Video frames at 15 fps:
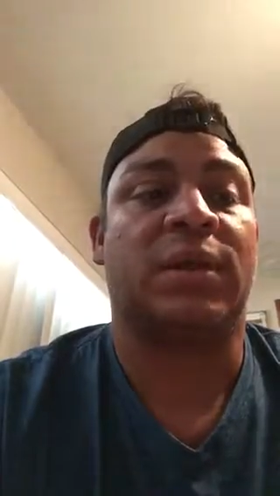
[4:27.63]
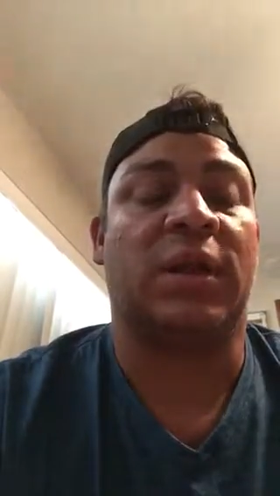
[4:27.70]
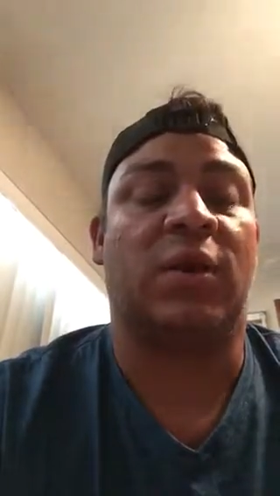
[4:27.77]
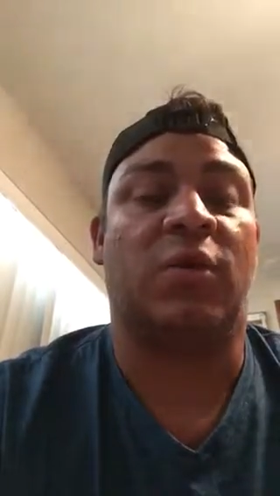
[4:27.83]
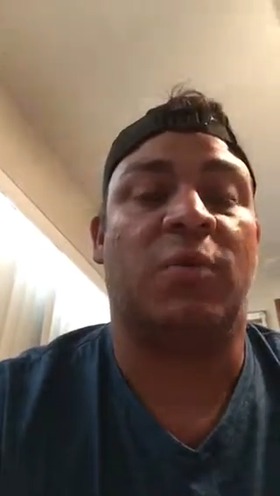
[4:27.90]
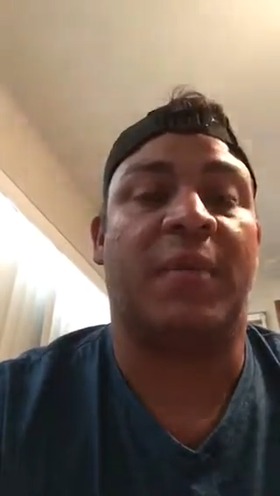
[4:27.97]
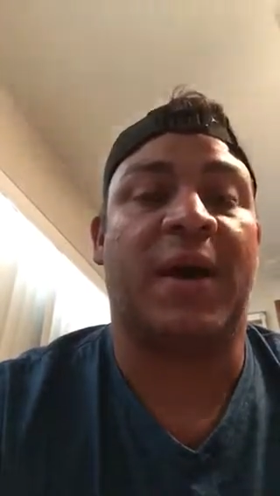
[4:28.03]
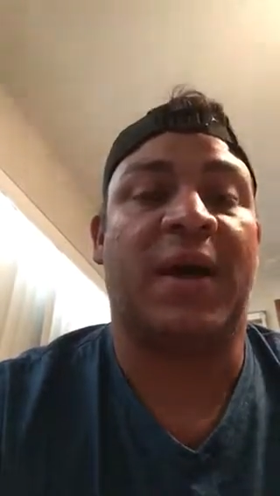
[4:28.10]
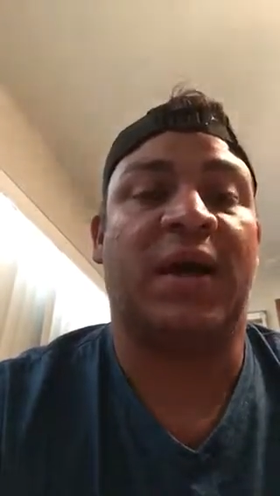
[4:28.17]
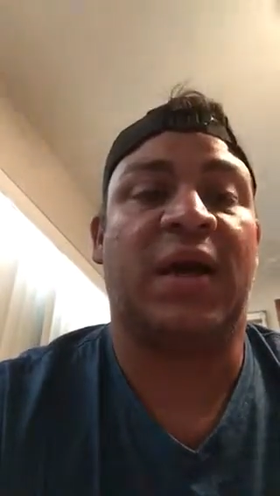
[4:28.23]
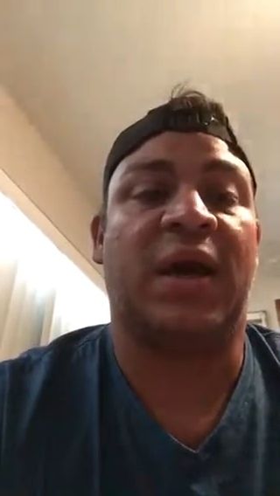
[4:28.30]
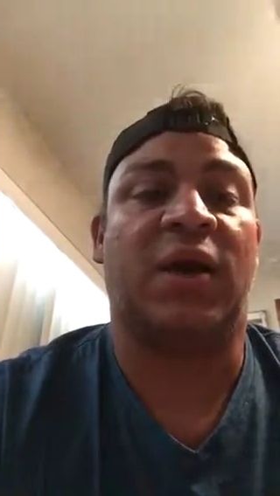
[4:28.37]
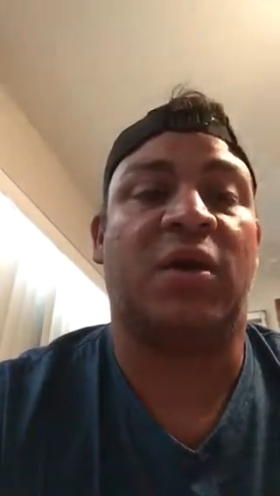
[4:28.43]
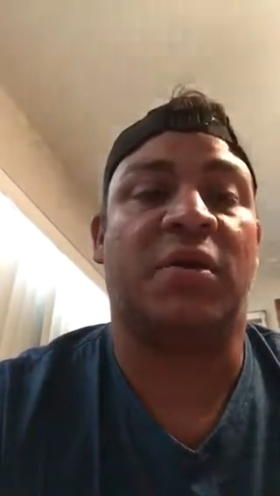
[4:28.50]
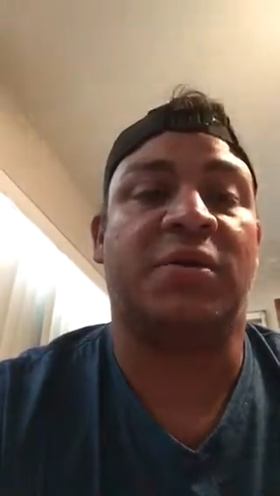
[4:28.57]
they go
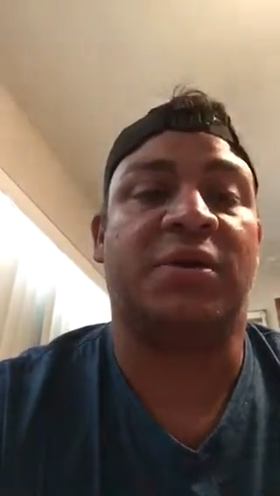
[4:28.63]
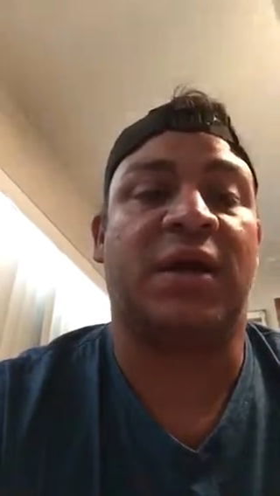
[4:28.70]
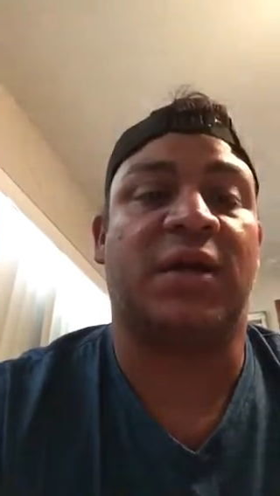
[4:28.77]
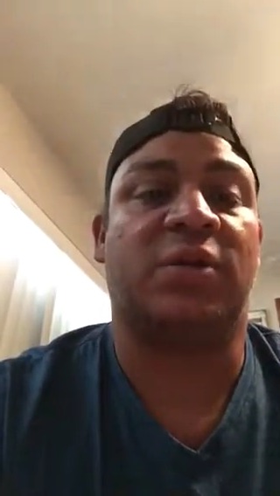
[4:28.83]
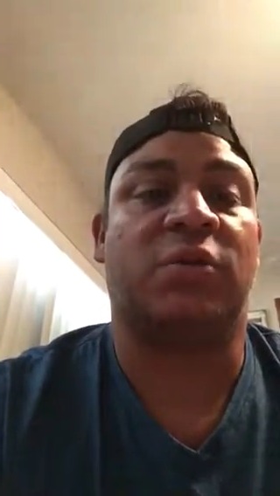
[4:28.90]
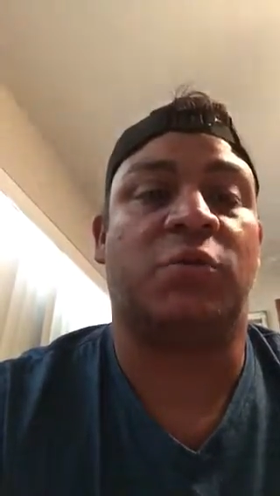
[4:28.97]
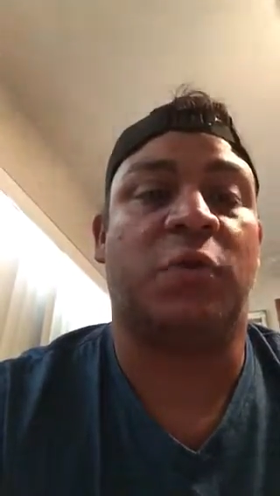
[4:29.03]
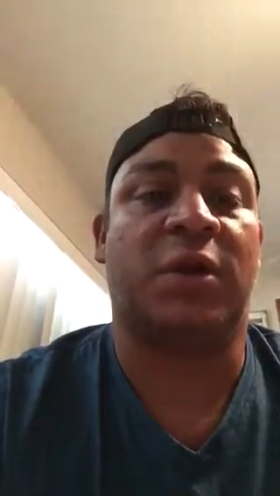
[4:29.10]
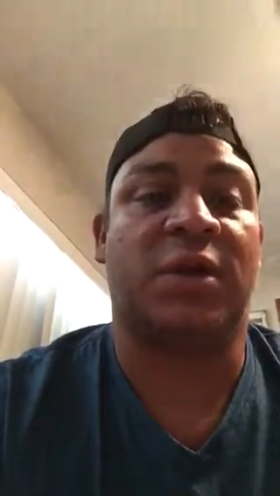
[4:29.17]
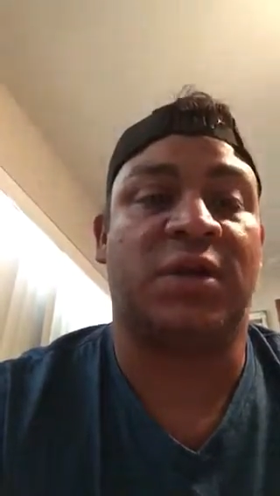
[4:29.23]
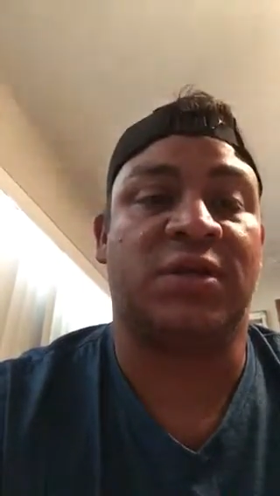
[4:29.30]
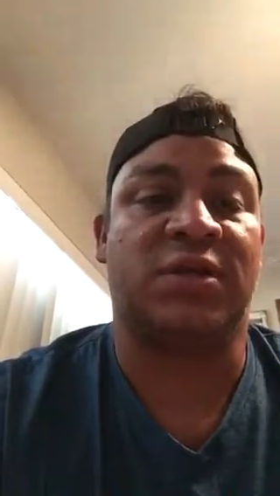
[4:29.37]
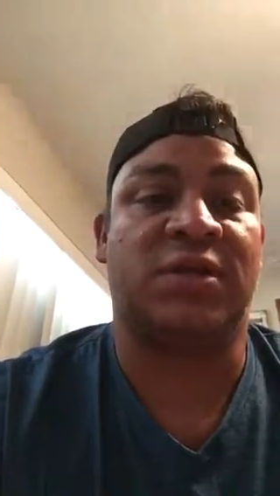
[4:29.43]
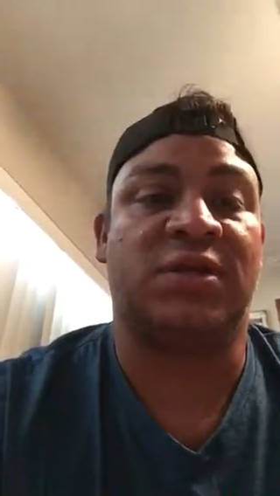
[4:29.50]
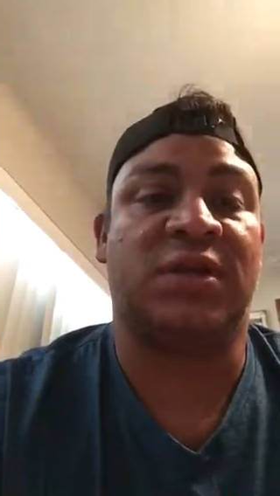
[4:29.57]
back and contact the
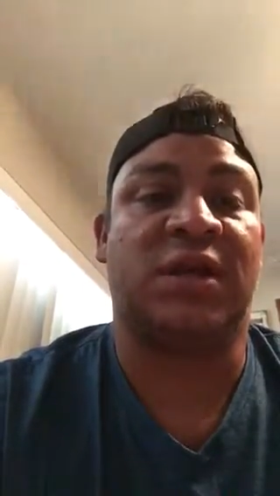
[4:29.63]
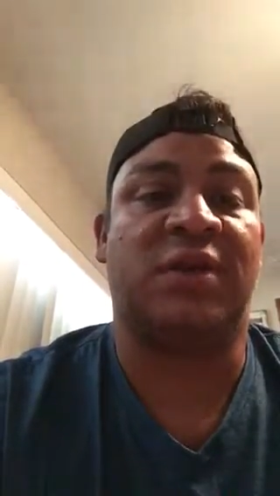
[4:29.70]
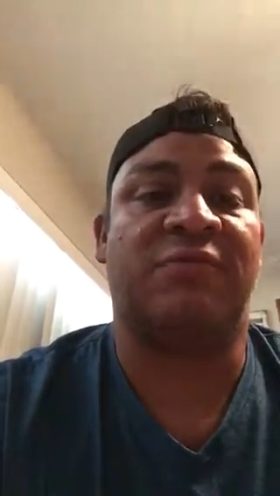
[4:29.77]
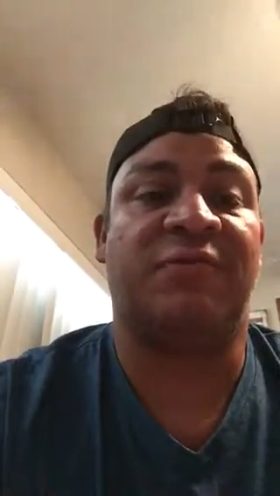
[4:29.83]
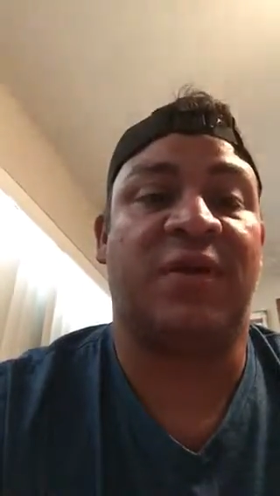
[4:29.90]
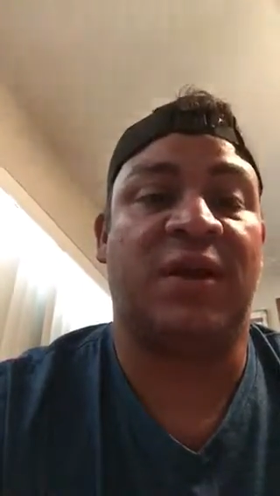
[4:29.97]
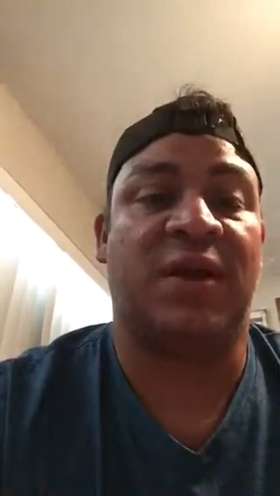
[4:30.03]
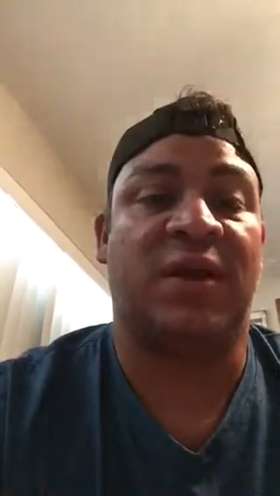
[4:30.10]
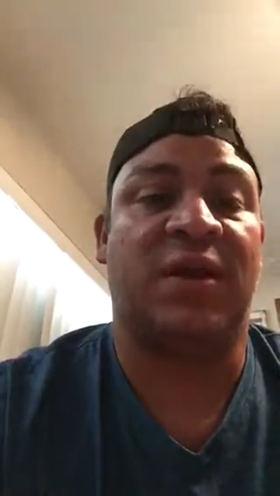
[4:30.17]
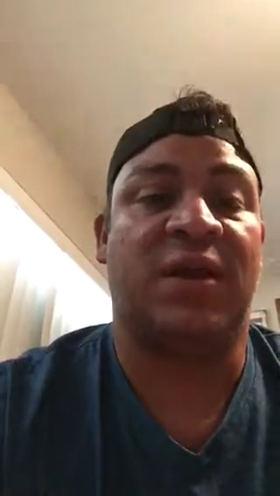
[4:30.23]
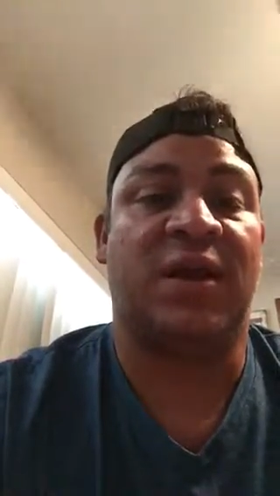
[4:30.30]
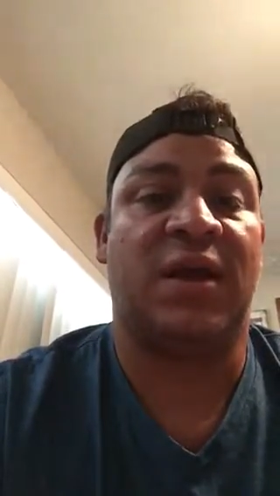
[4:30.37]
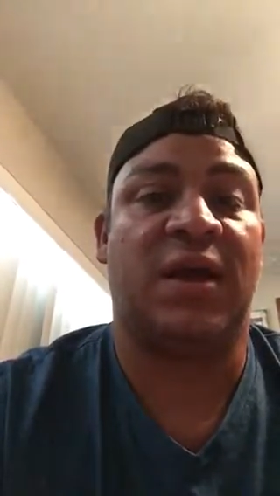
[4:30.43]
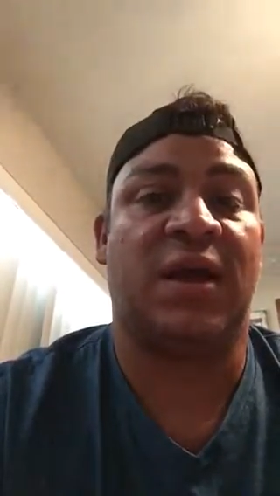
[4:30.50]
witnesses, if any,